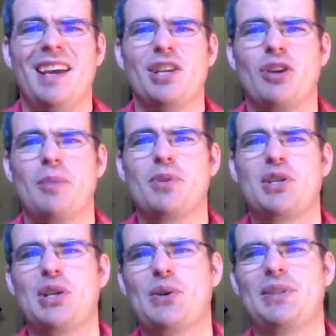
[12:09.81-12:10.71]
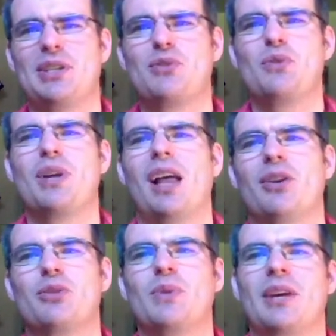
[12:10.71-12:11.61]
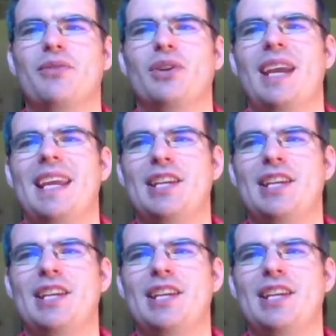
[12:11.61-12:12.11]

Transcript: Trump shows his true colors whenever he